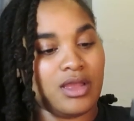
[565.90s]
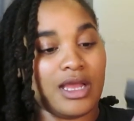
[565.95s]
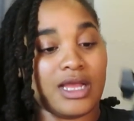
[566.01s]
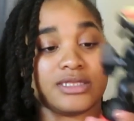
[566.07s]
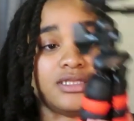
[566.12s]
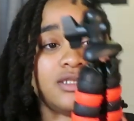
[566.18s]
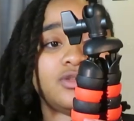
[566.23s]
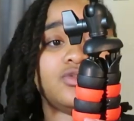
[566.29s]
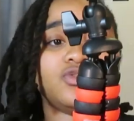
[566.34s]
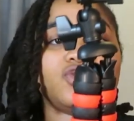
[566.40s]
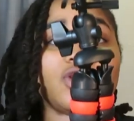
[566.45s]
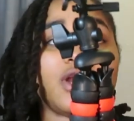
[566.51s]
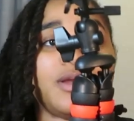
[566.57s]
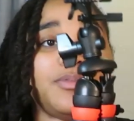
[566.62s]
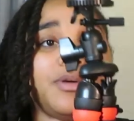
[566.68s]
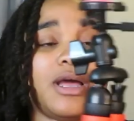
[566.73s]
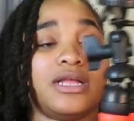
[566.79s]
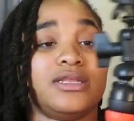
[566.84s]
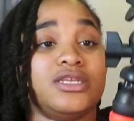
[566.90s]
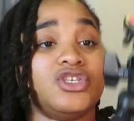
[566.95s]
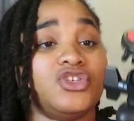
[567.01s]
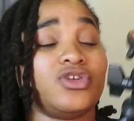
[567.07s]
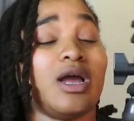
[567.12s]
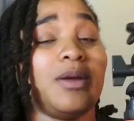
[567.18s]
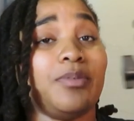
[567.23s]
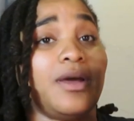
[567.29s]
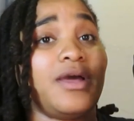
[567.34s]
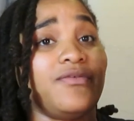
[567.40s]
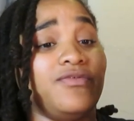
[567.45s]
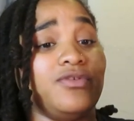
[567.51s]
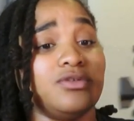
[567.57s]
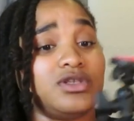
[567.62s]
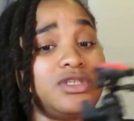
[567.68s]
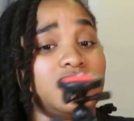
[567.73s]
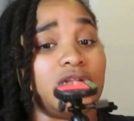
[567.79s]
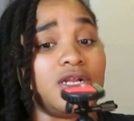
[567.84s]
That's a new tripod. This tripod
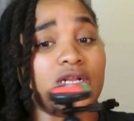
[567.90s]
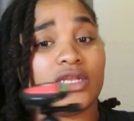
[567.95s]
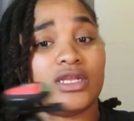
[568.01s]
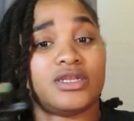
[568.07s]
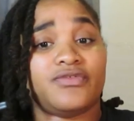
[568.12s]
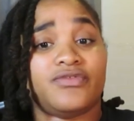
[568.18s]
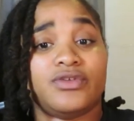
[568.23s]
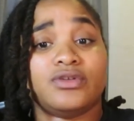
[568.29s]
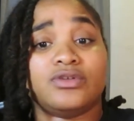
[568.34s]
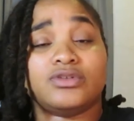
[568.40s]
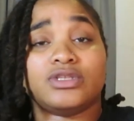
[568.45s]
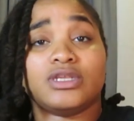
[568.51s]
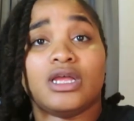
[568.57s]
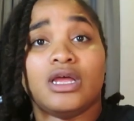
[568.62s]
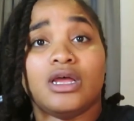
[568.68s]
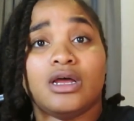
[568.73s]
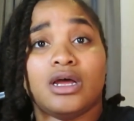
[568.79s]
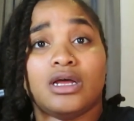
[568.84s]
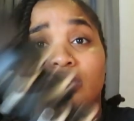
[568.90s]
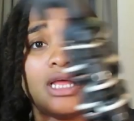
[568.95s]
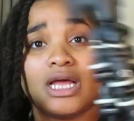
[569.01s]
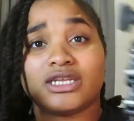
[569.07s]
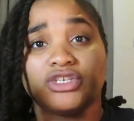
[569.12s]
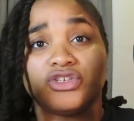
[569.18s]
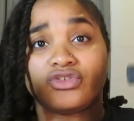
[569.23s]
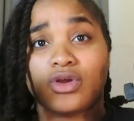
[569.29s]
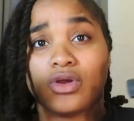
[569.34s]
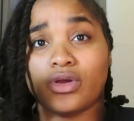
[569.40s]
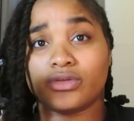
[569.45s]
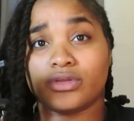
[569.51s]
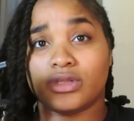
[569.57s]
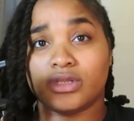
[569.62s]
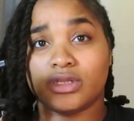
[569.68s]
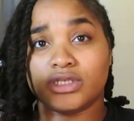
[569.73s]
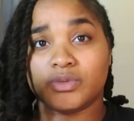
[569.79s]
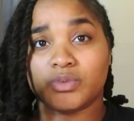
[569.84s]
feels sturdy. It feels a lot stronger
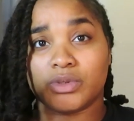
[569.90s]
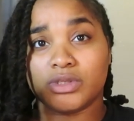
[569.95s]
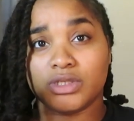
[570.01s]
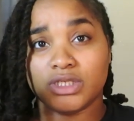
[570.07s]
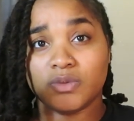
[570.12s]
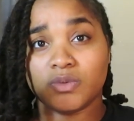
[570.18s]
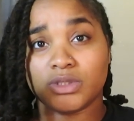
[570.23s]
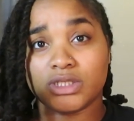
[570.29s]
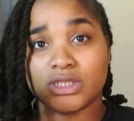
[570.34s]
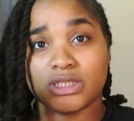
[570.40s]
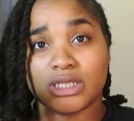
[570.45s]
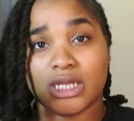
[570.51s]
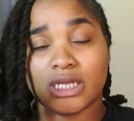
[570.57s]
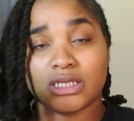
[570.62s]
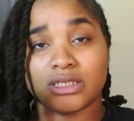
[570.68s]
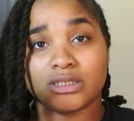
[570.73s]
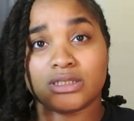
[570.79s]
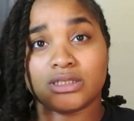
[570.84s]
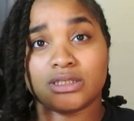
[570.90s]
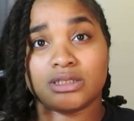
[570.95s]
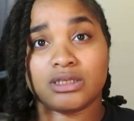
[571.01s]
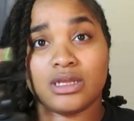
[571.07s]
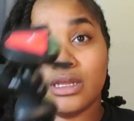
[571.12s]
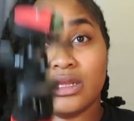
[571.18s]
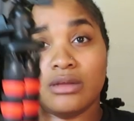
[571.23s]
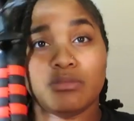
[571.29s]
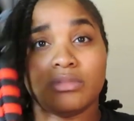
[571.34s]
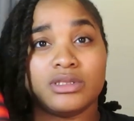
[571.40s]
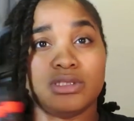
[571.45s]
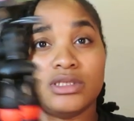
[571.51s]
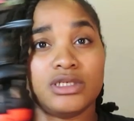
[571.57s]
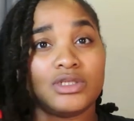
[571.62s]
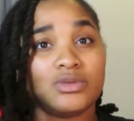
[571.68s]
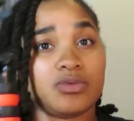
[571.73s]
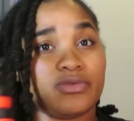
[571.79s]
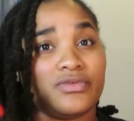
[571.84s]
than this one. This one is nice, but
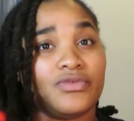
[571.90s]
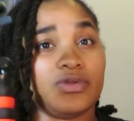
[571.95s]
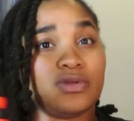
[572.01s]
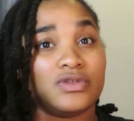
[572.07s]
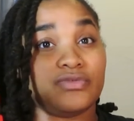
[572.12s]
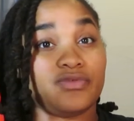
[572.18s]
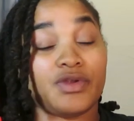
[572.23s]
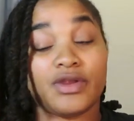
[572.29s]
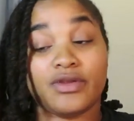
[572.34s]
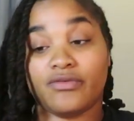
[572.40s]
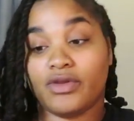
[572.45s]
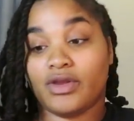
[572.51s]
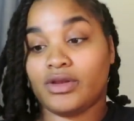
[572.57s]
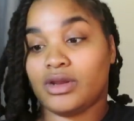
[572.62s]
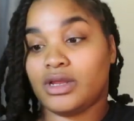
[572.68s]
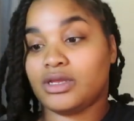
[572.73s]
this one feels very, very